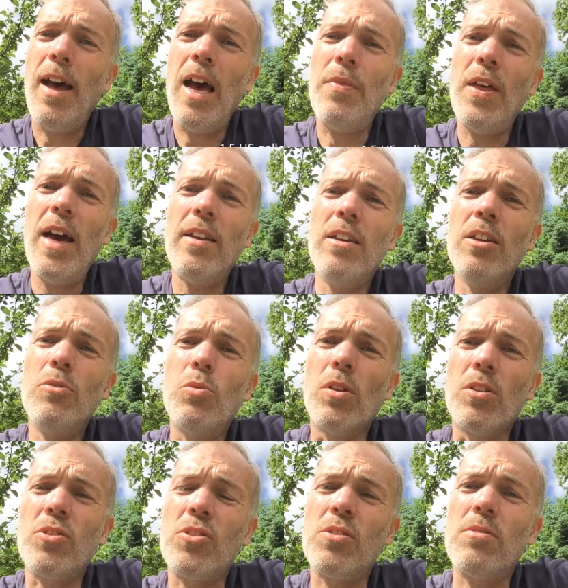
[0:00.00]
and that
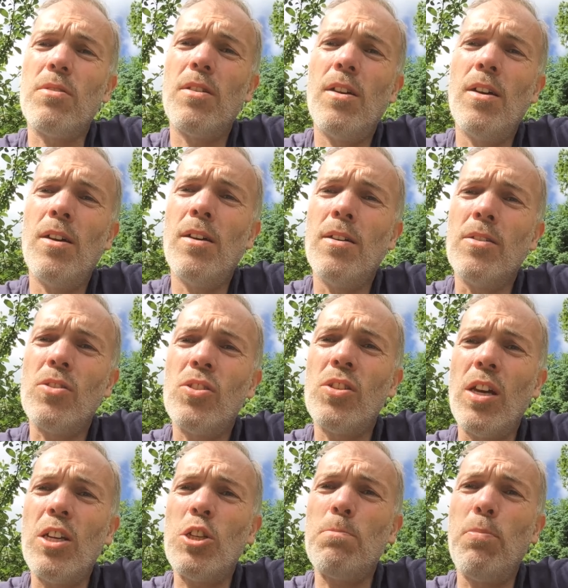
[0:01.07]
equals
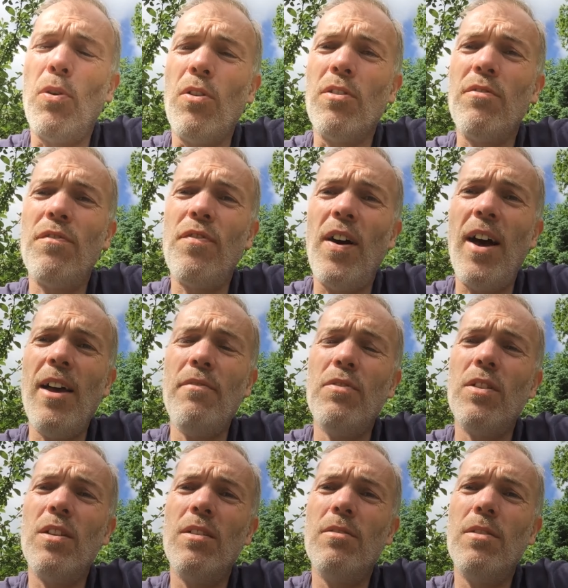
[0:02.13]
6.5
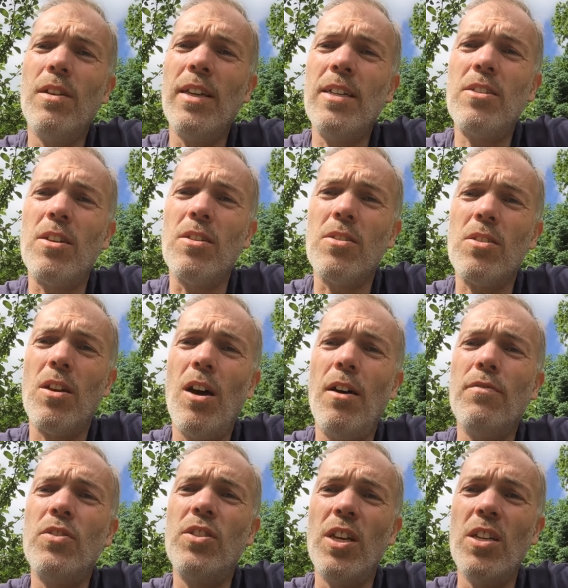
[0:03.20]
liters
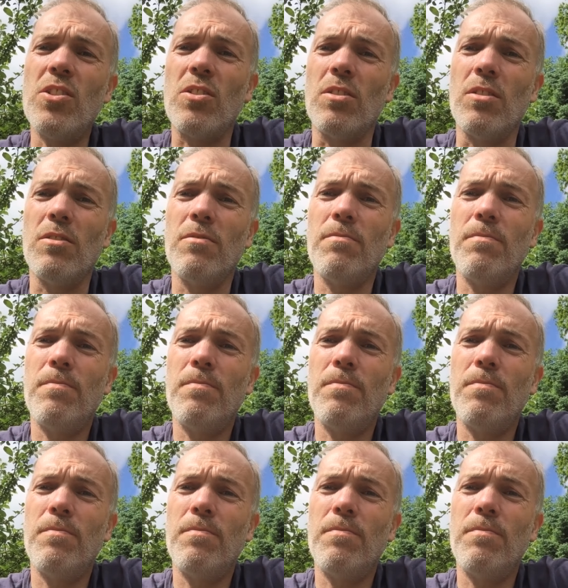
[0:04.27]
of diesel.